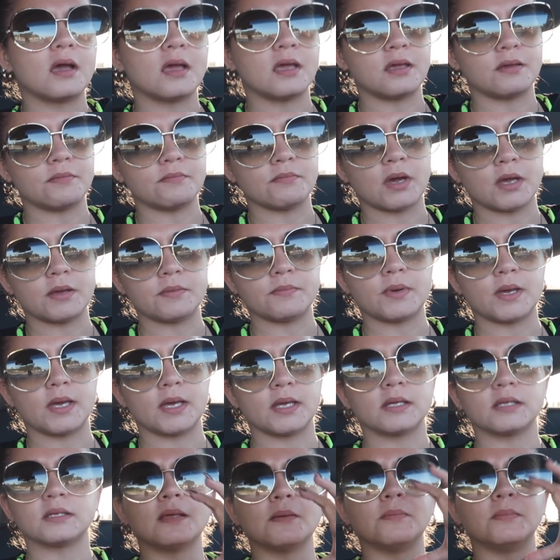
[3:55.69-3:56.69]
in my
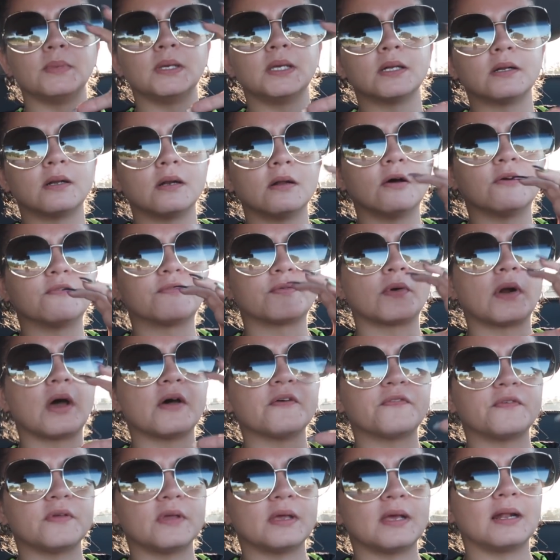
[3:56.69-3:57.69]
bed. The middle of
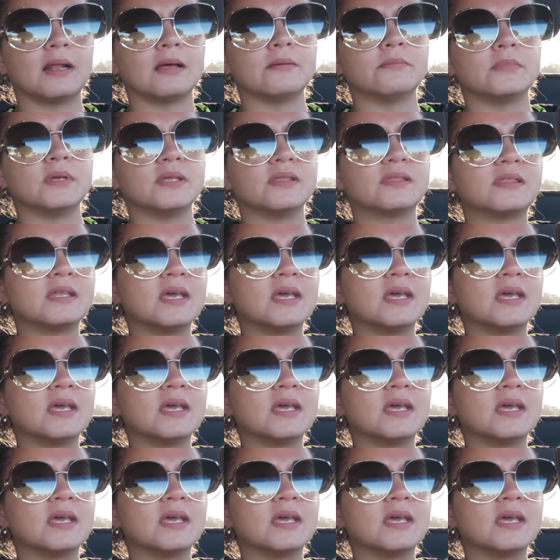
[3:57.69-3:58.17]
Rafael and me.